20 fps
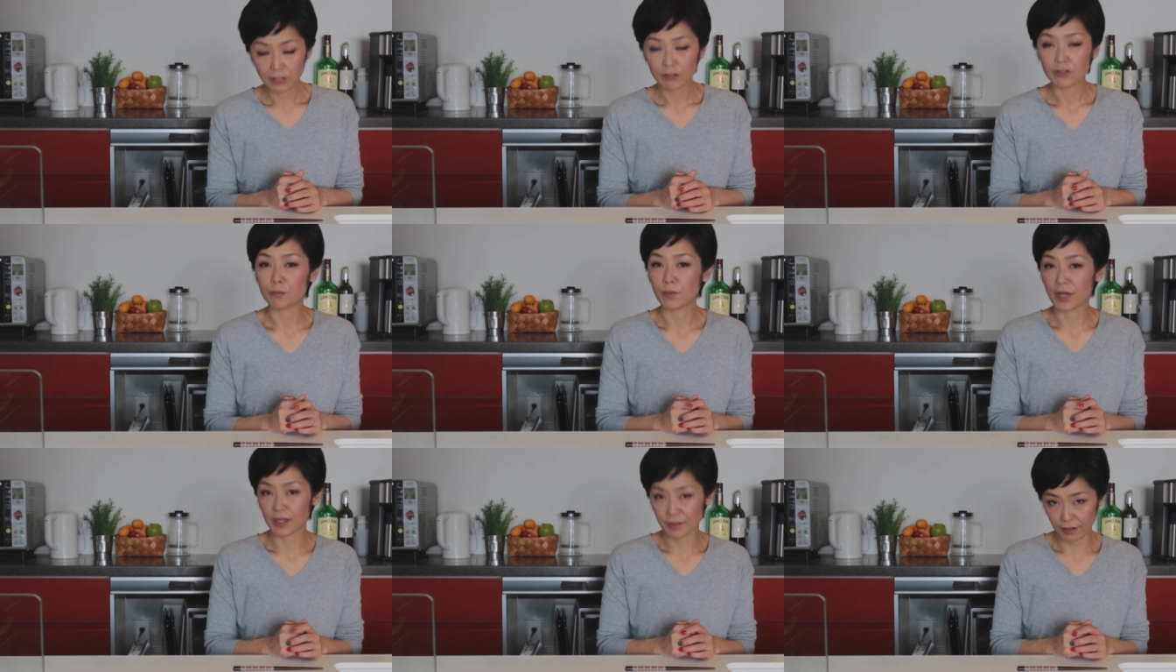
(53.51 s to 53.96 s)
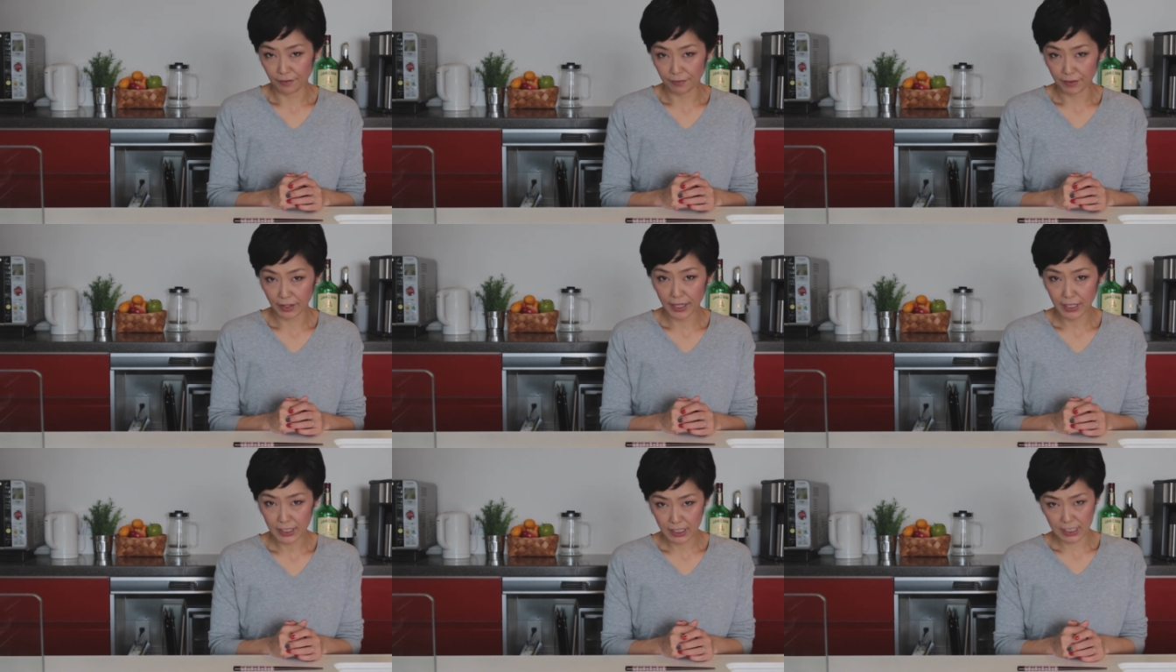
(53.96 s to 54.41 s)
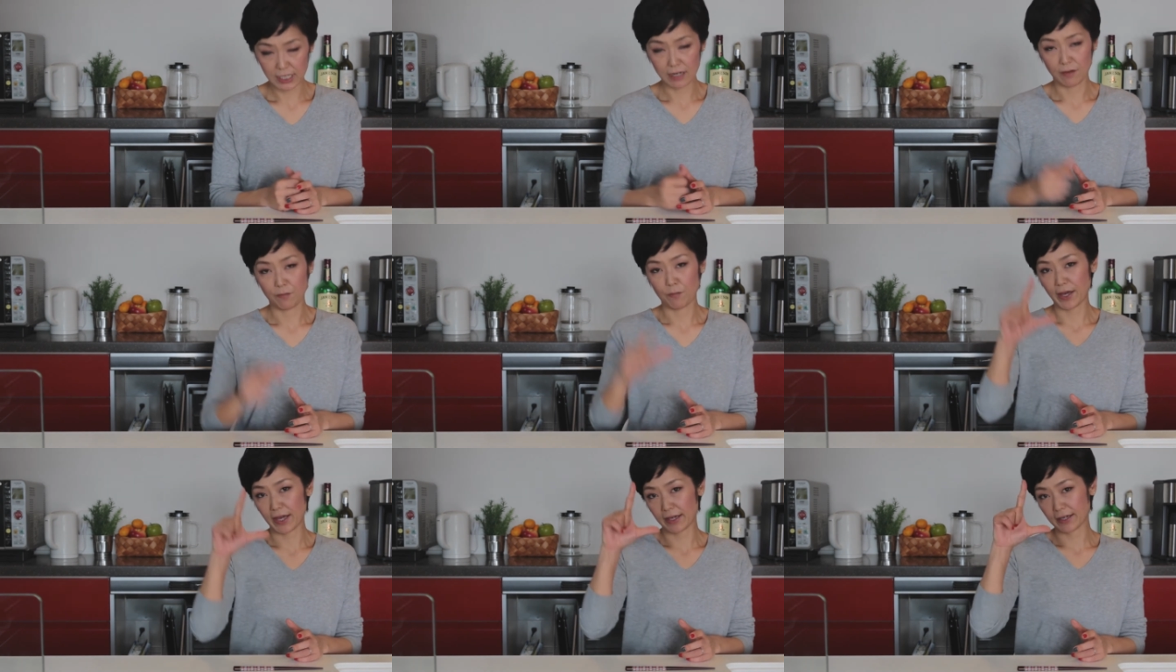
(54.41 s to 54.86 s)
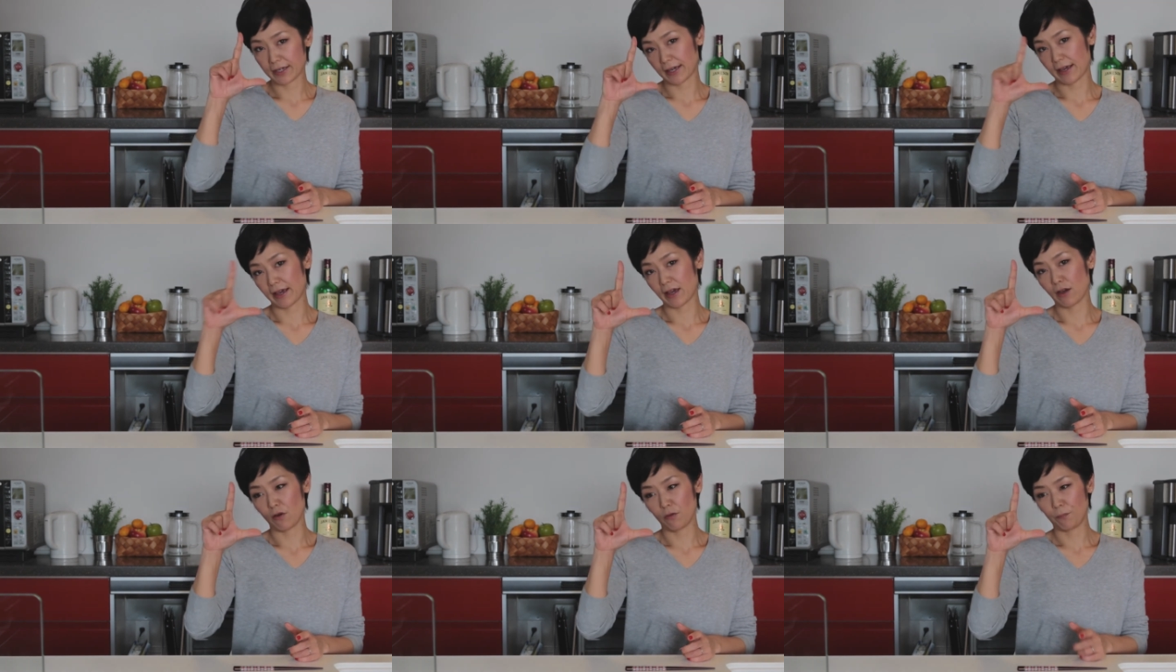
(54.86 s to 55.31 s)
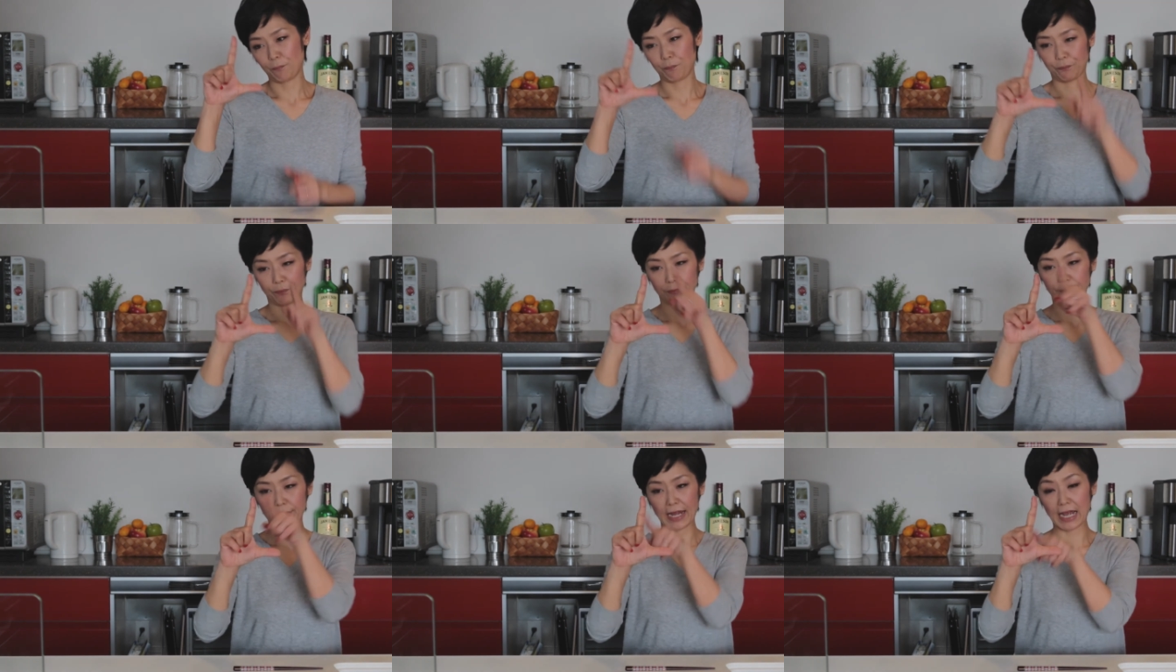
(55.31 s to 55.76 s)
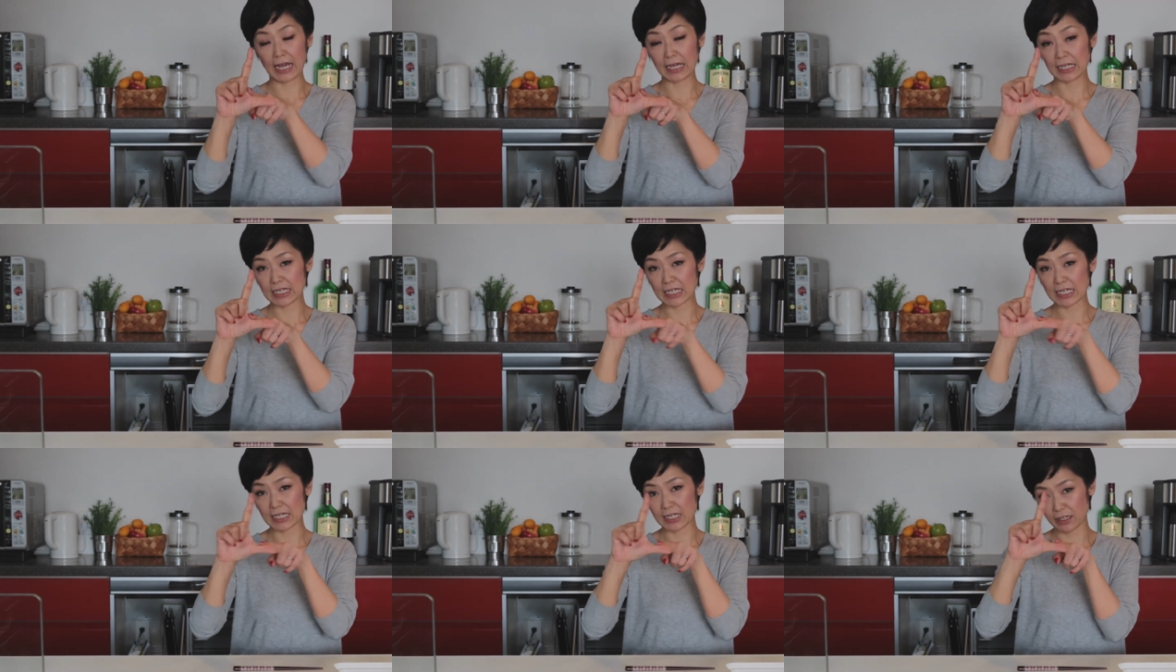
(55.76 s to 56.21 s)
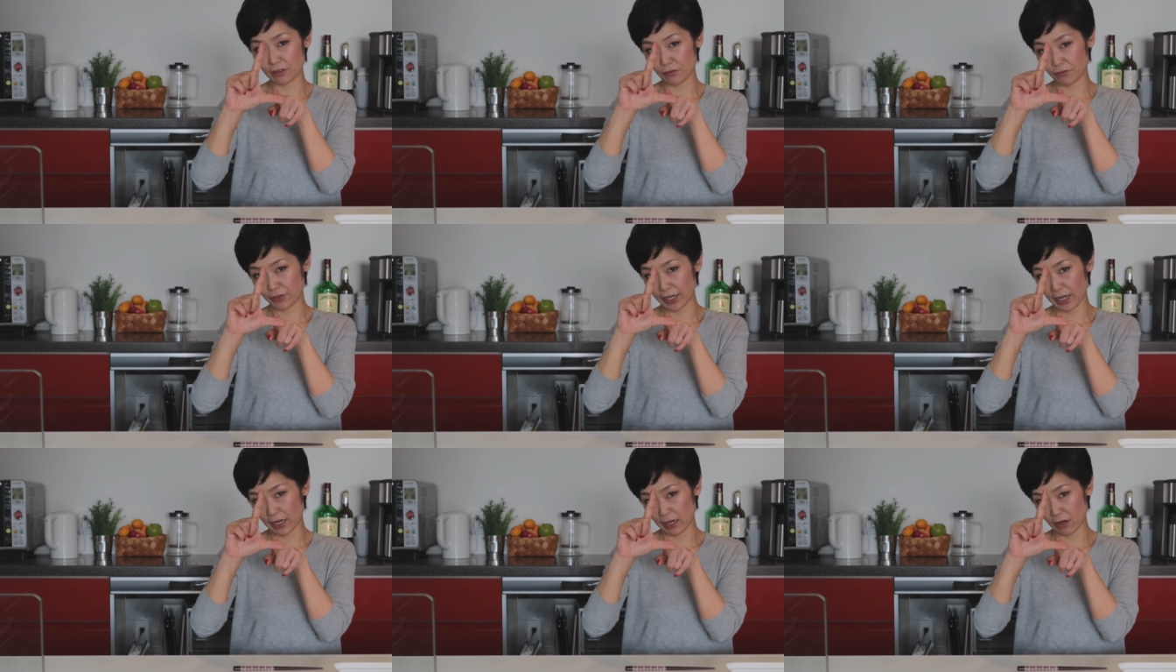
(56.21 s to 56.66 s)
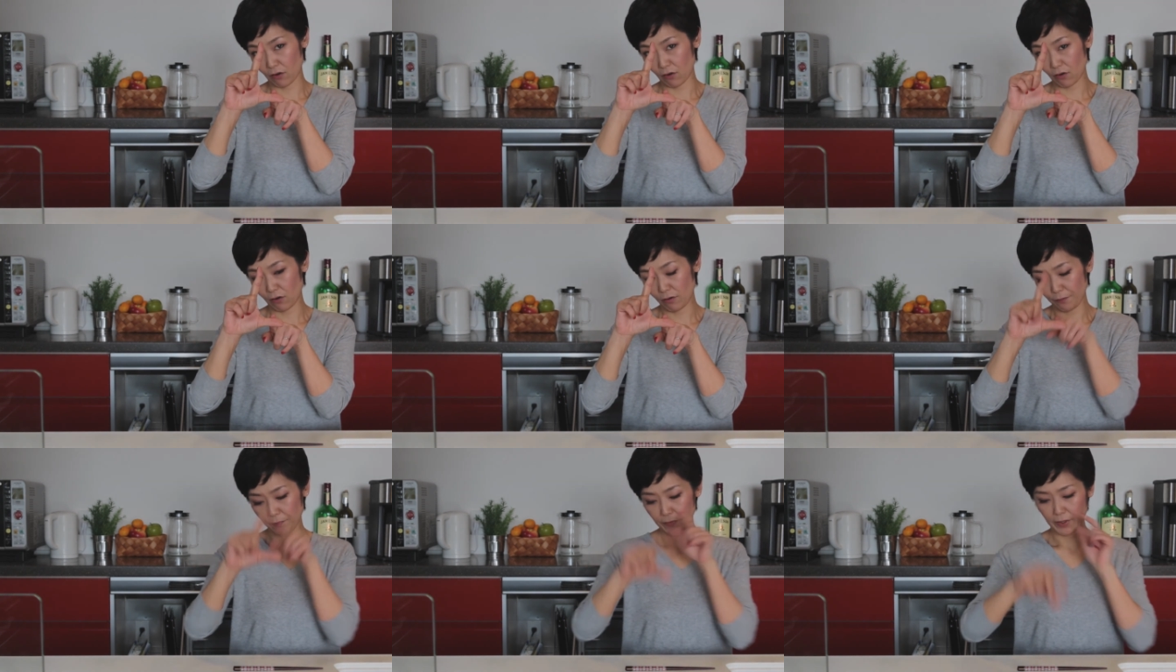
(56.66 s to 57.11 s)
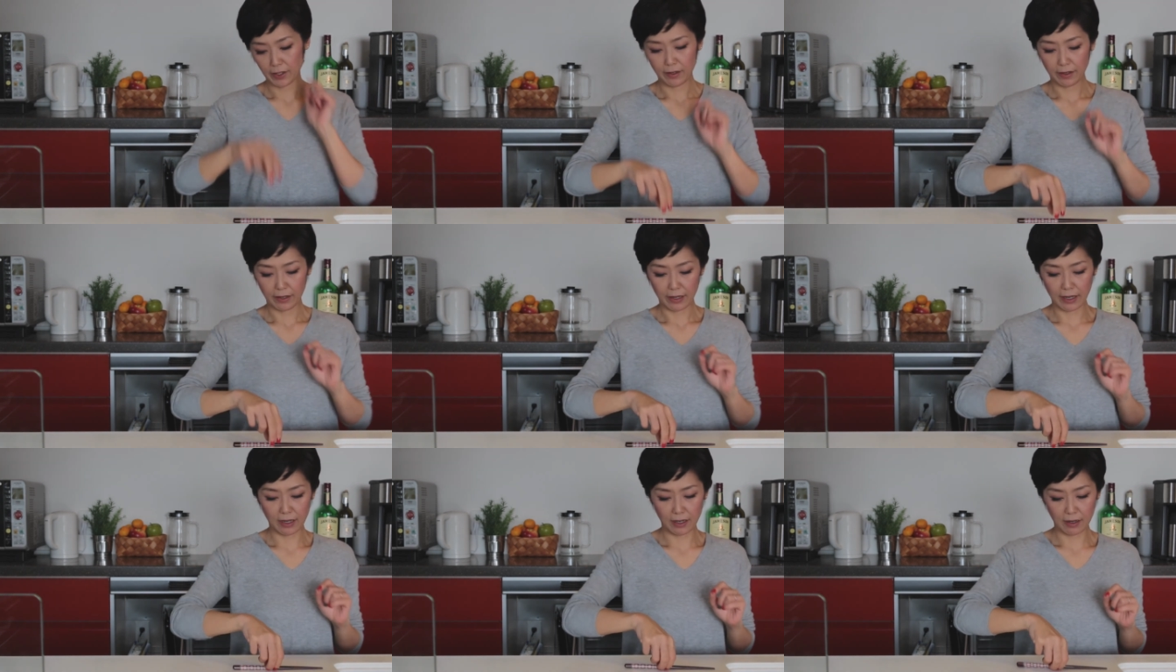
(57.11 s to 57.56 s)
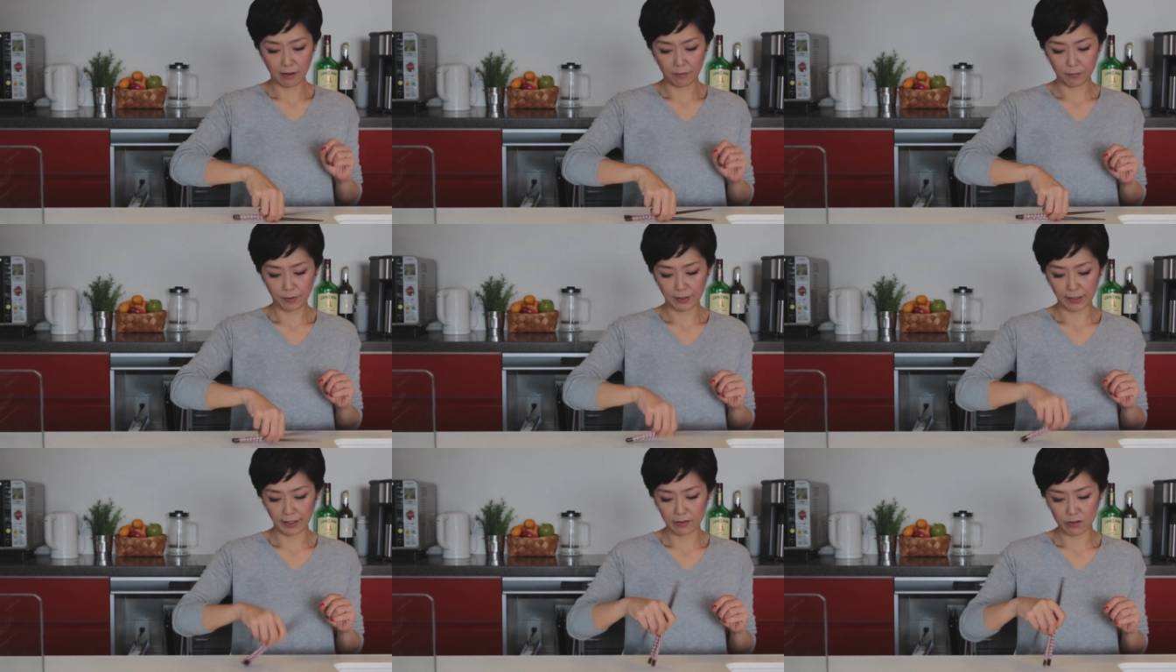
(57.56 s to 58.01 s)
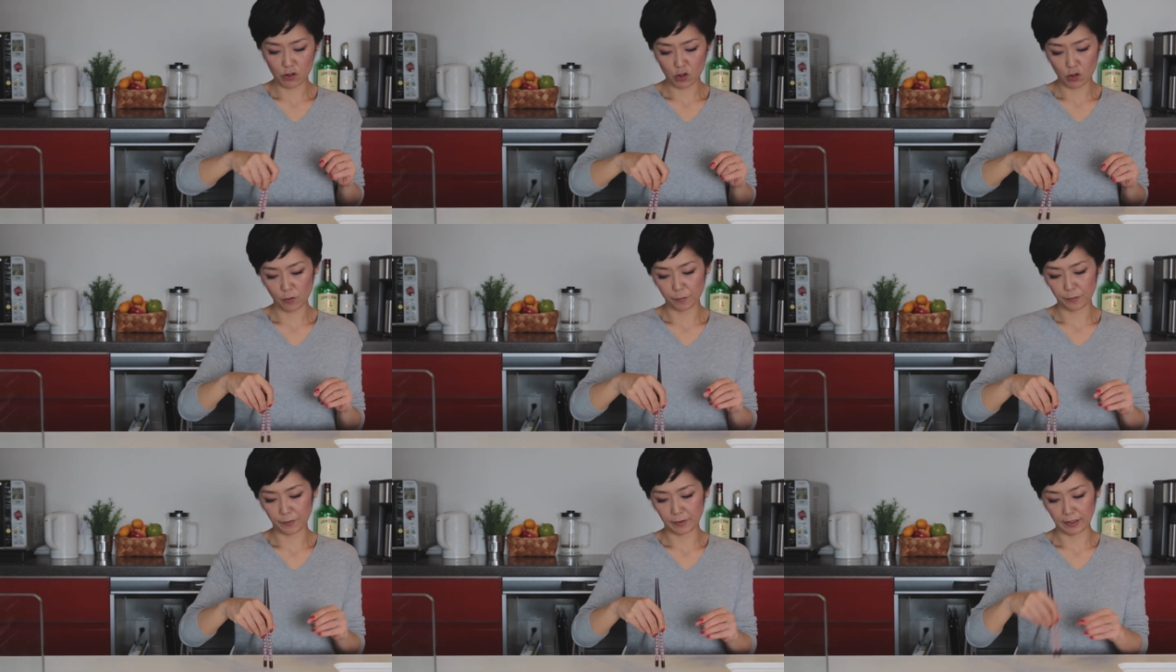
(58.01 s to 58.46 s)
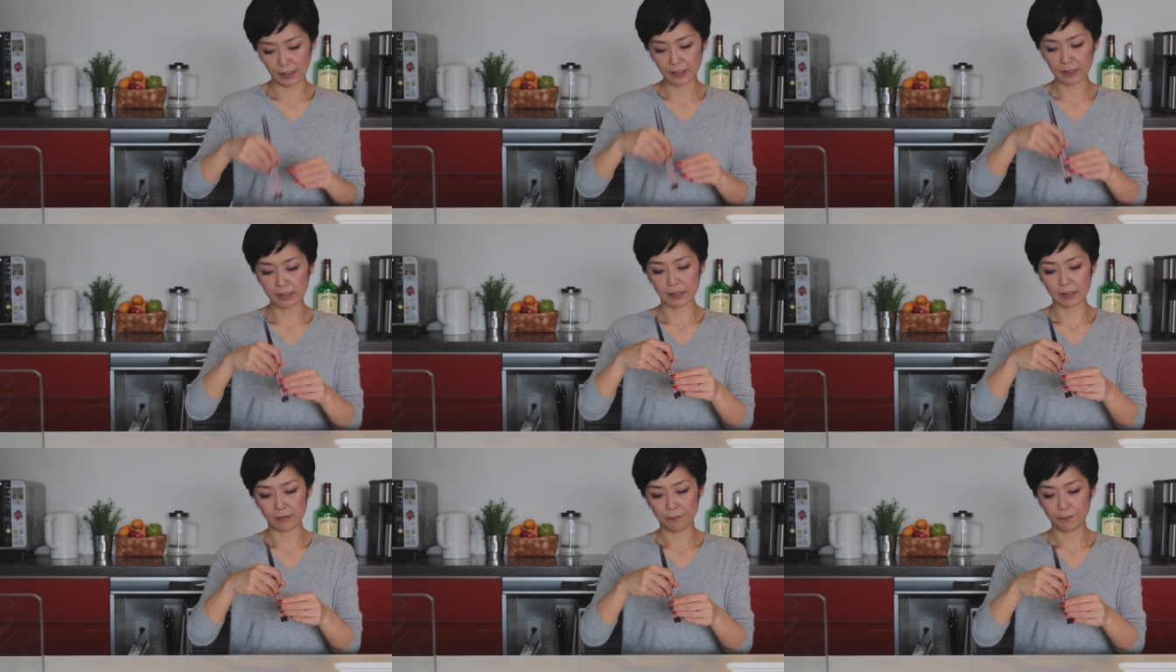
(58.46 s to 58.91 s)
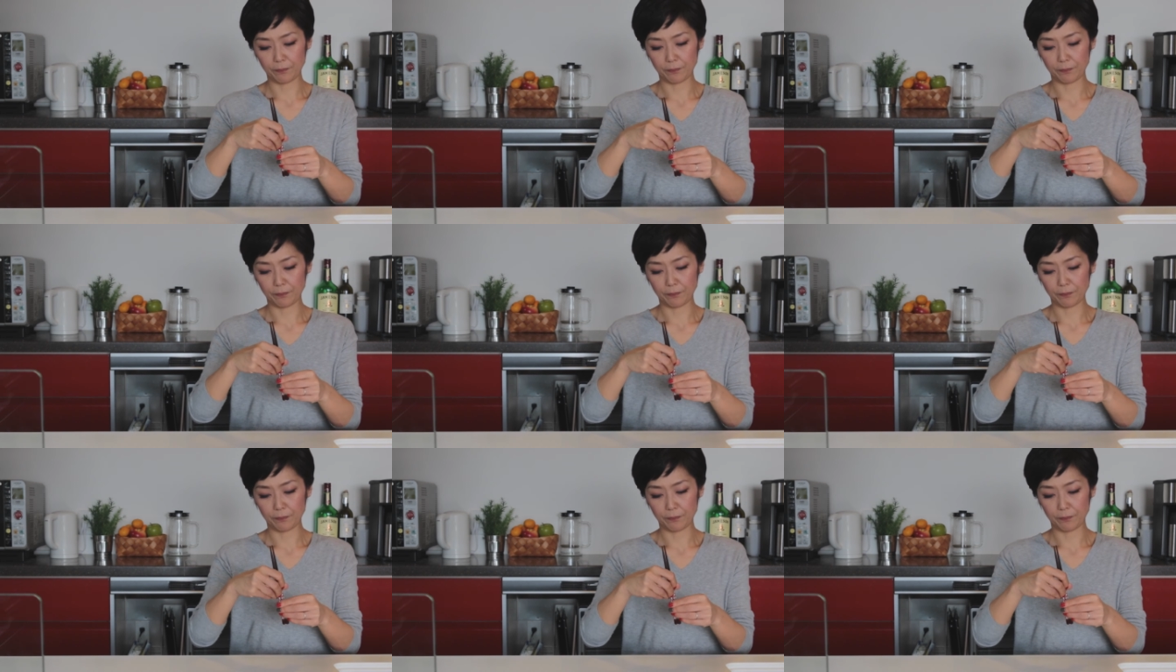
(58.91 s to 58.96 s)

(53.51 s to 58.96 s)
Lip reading: To measure that, make L, 90-degree L, and place chopsticks